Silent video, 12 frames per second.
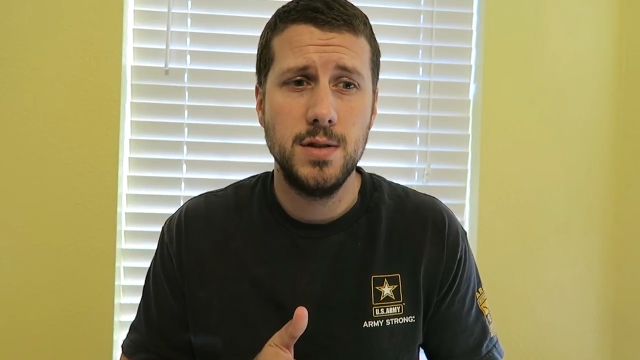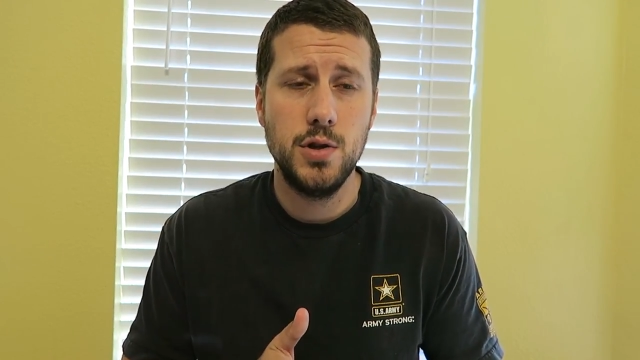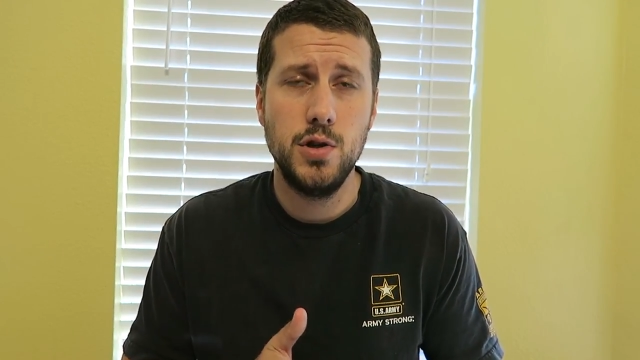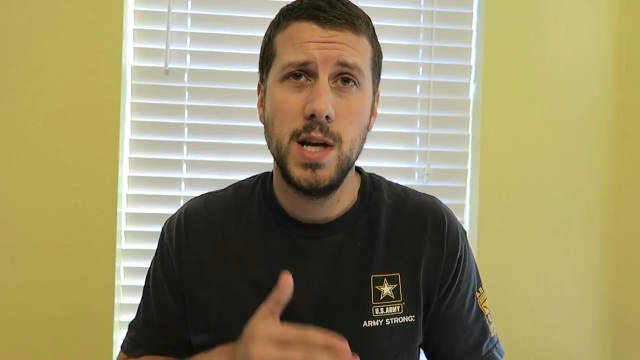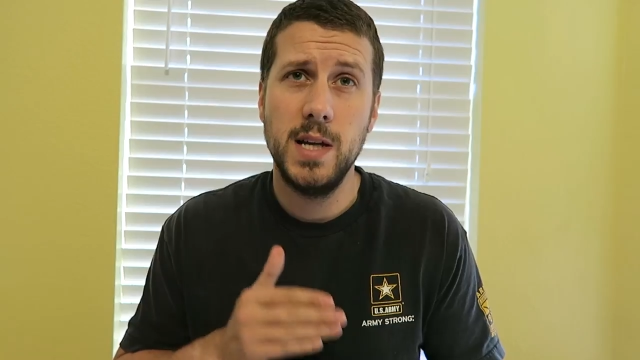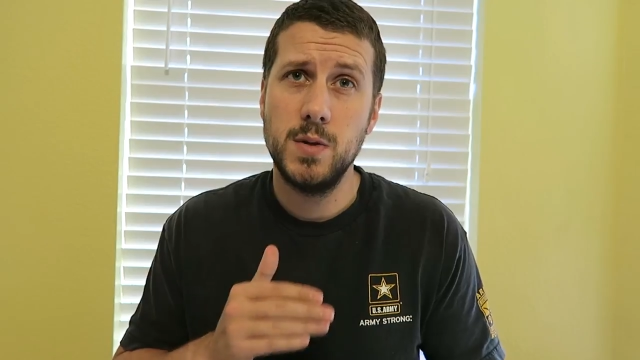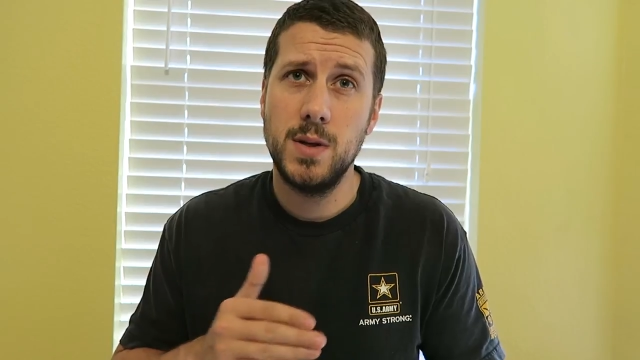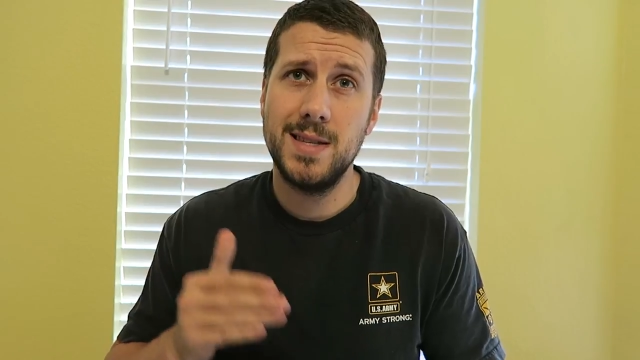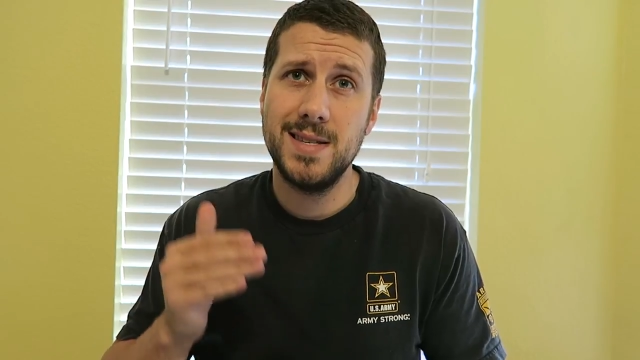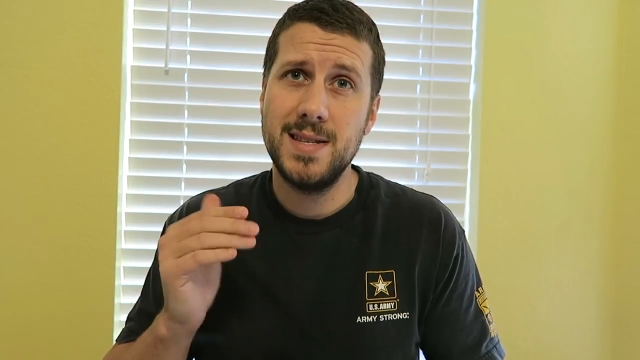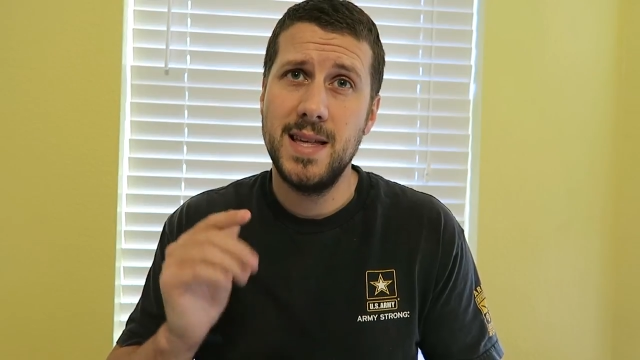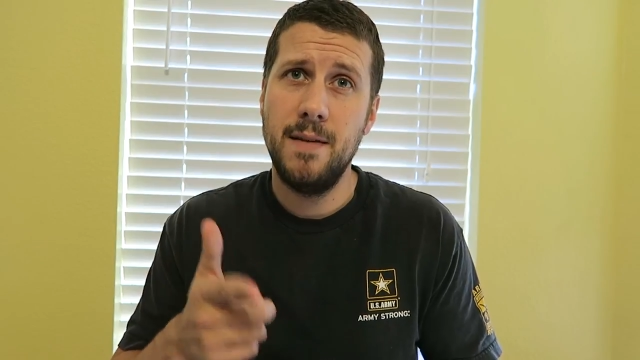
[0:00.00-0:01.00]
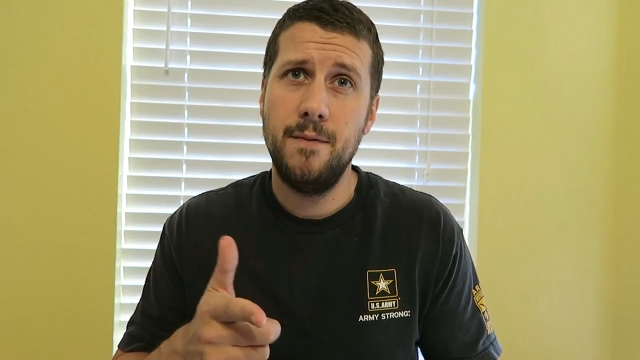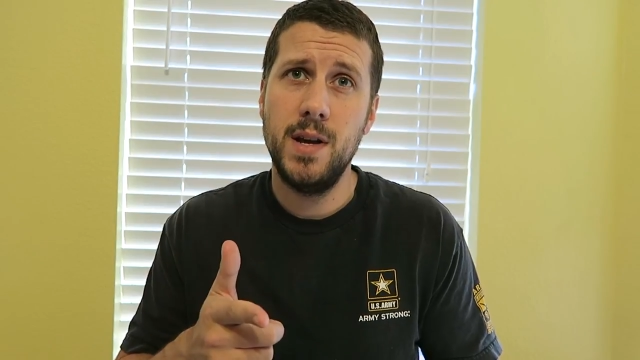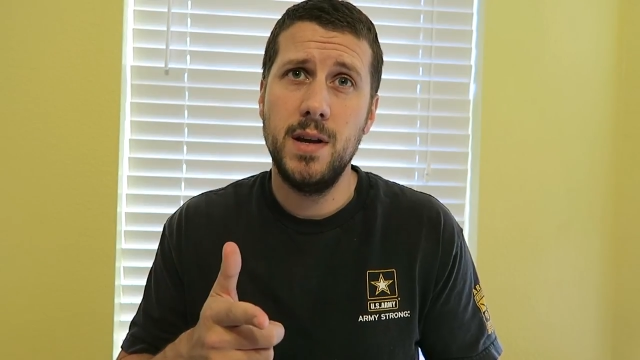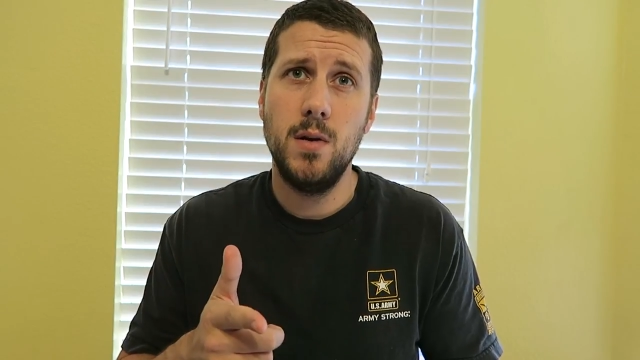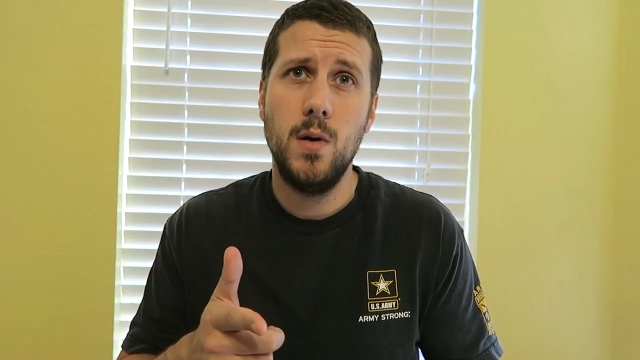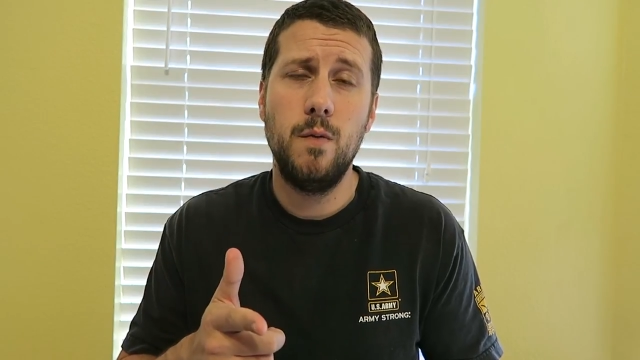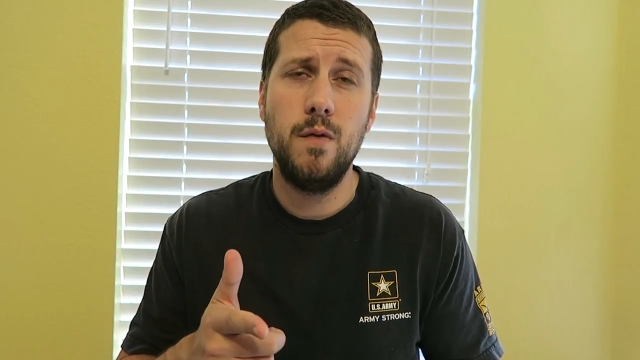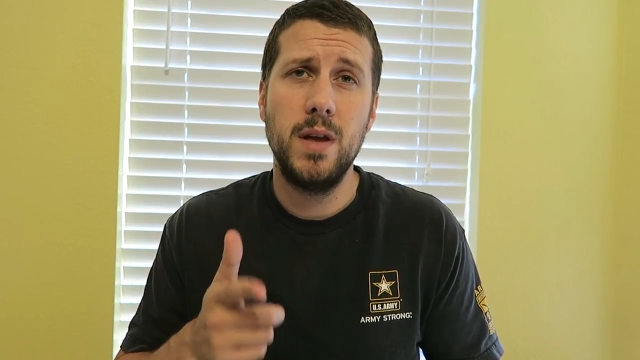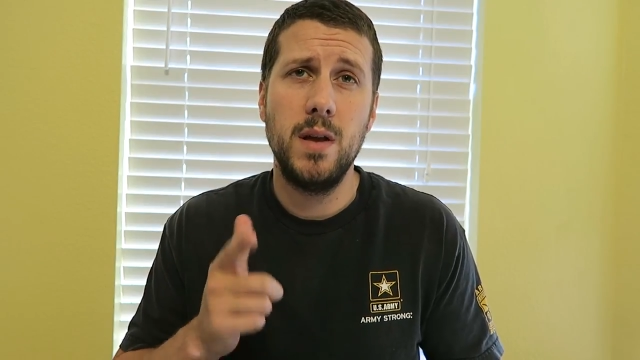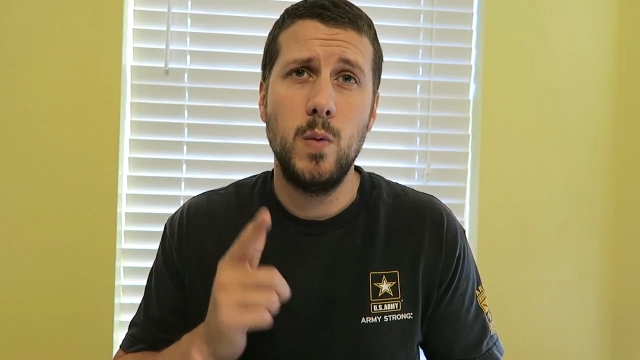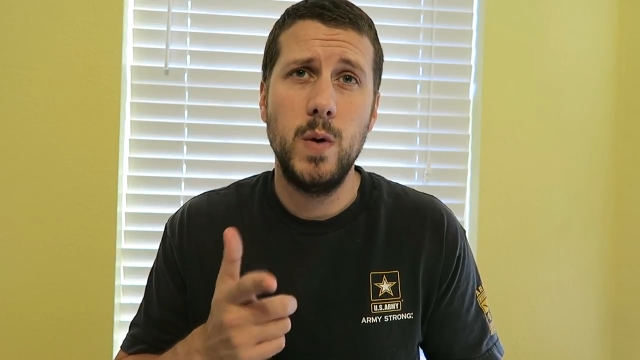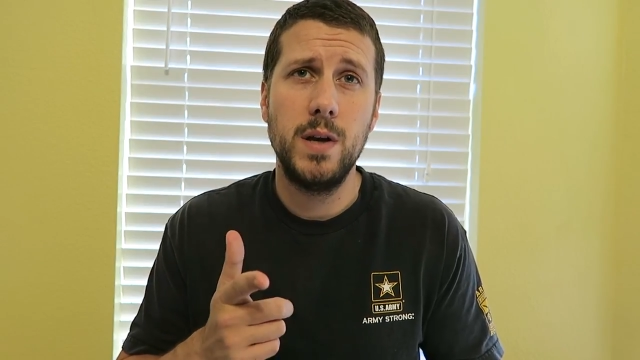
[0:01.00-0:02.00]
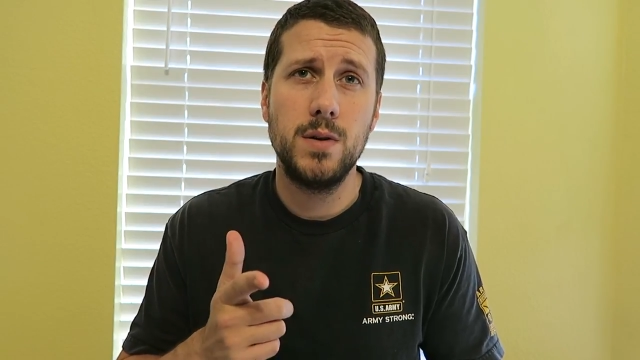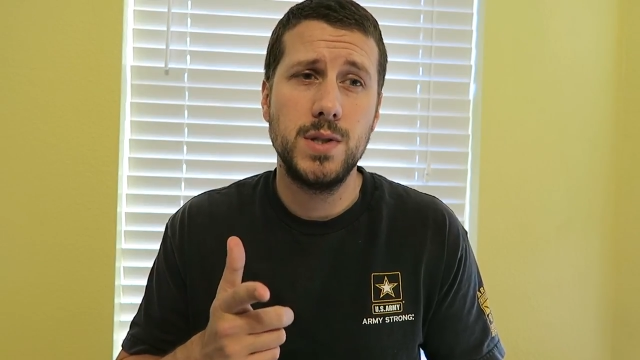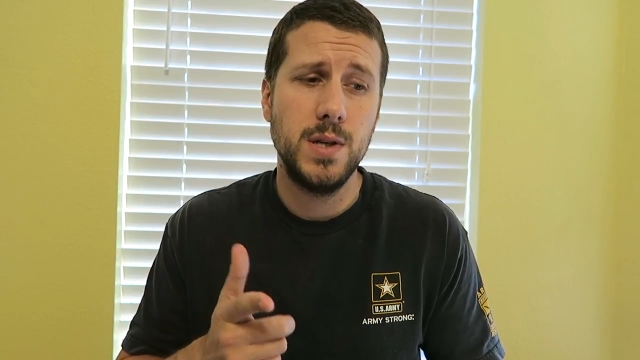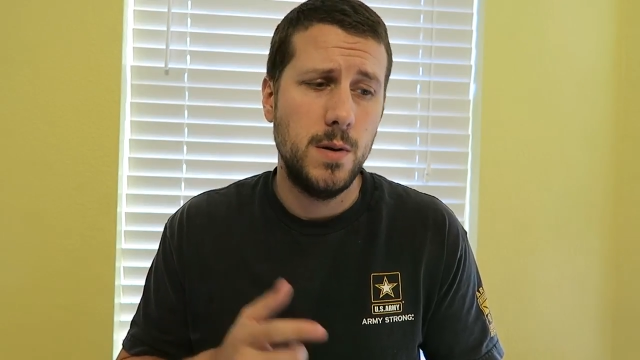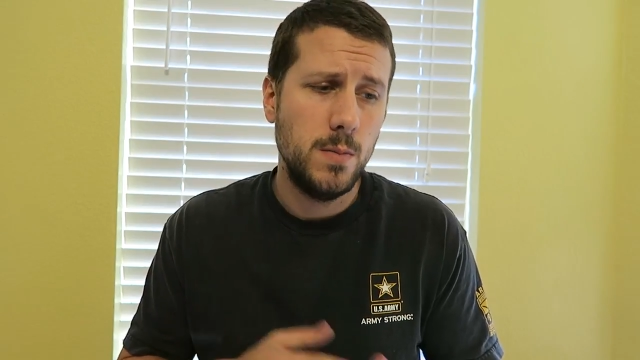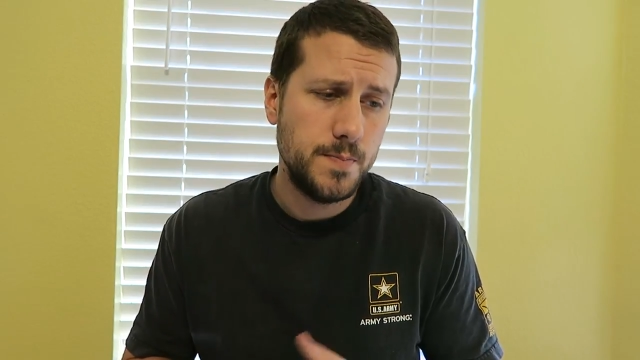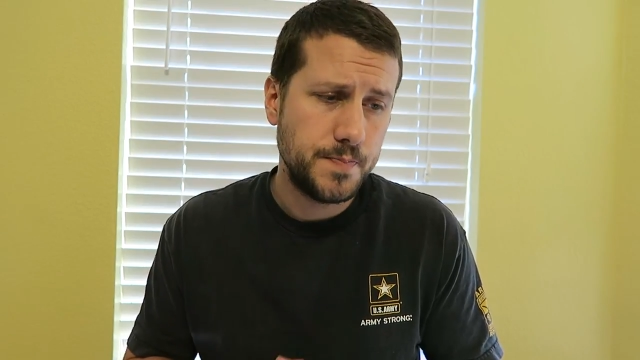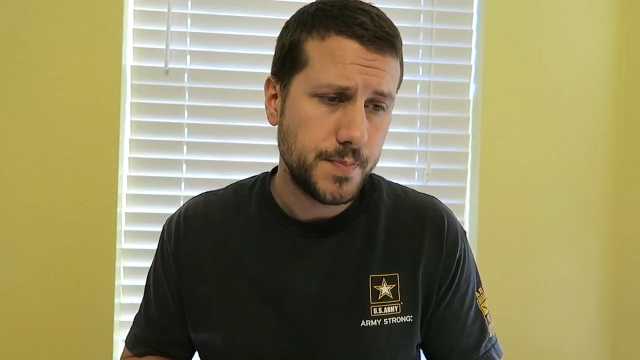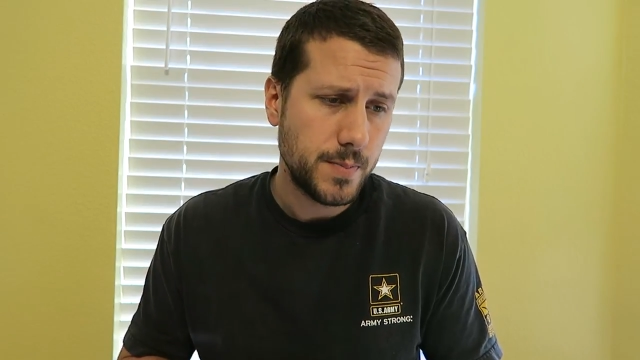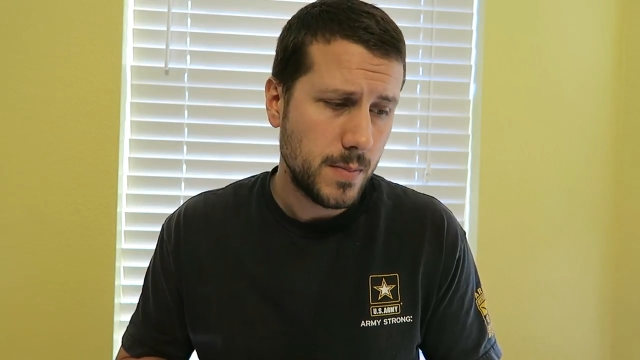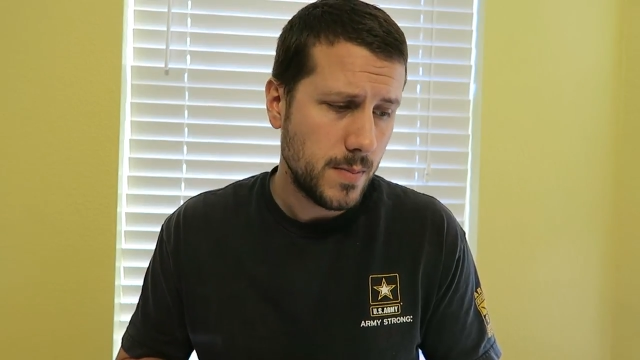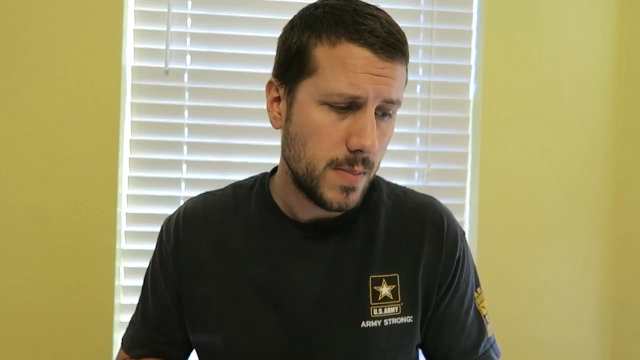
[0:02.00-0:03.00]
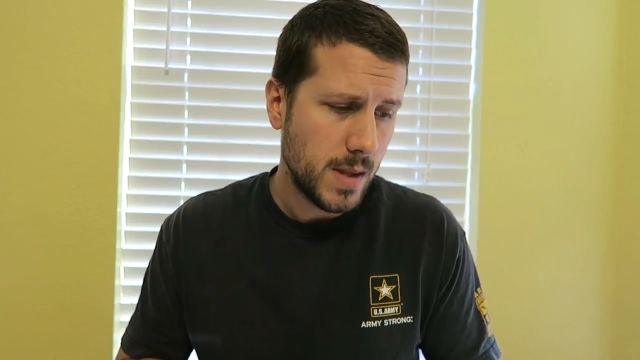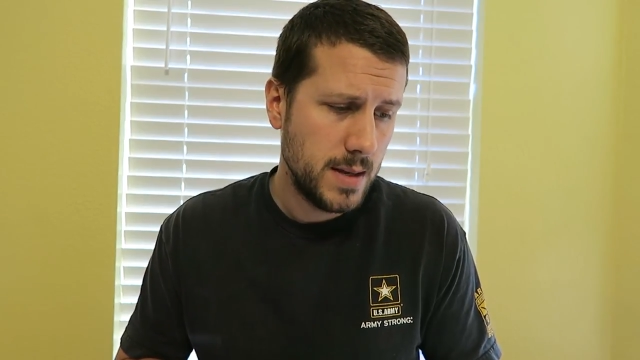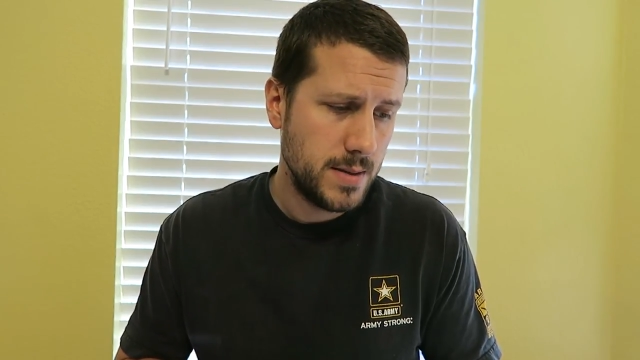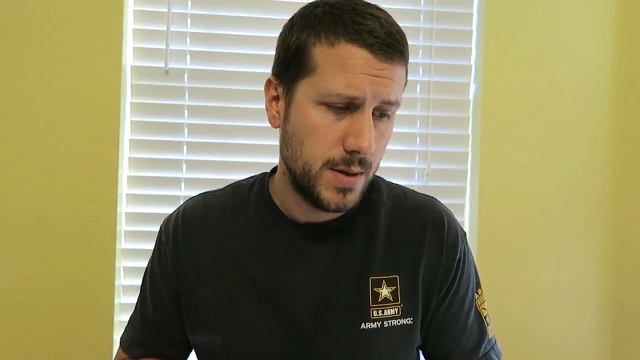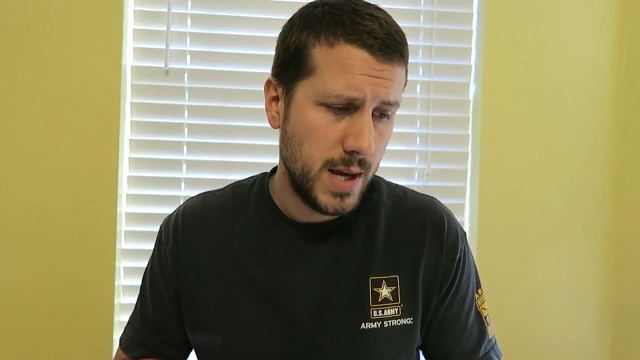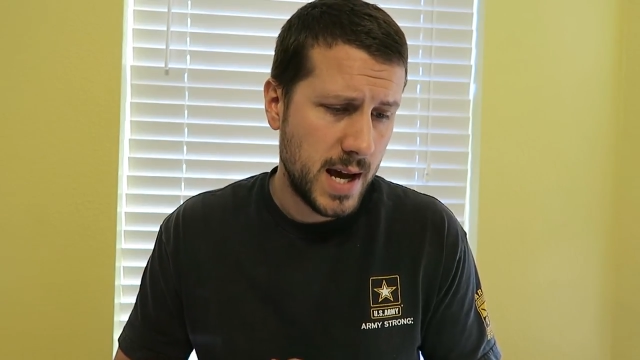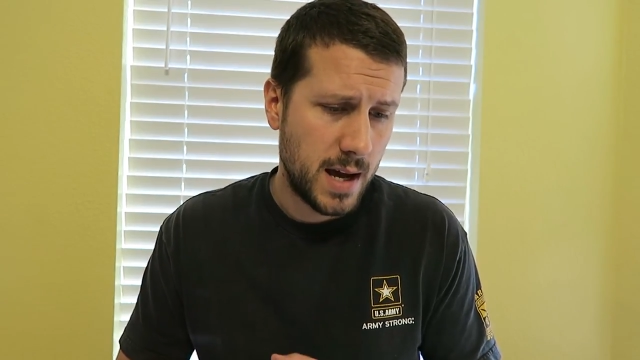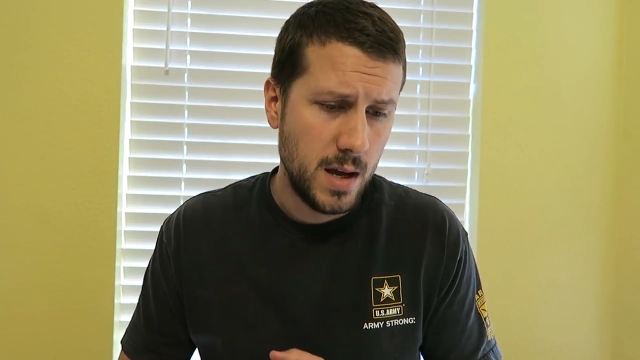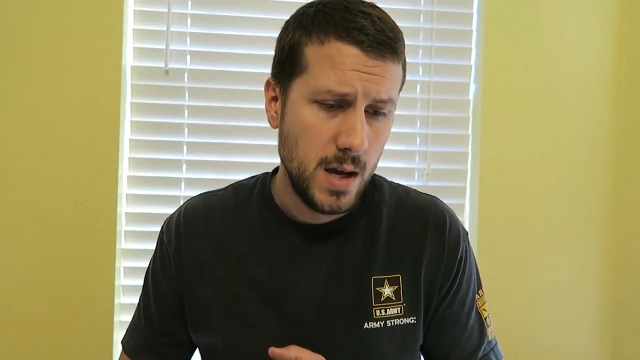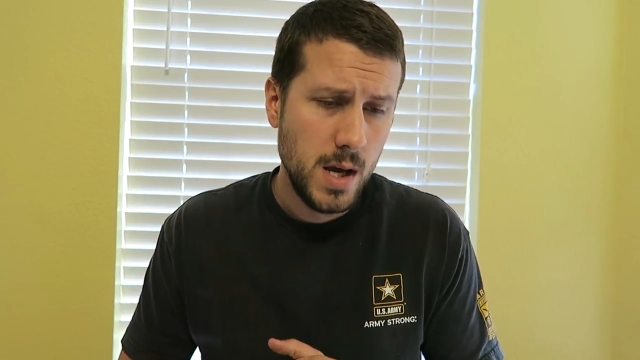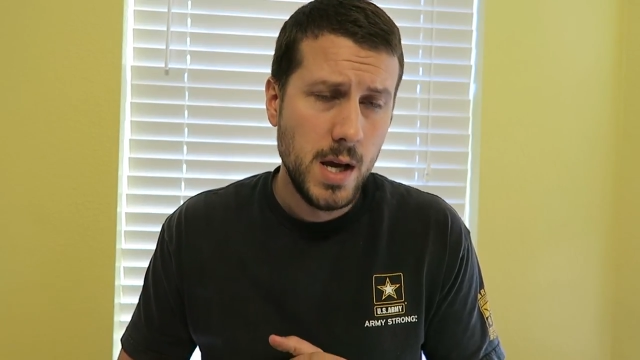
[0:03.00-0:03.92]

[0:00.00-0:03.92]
So you guys will get to see that video hopefully in a week or so. So yeah.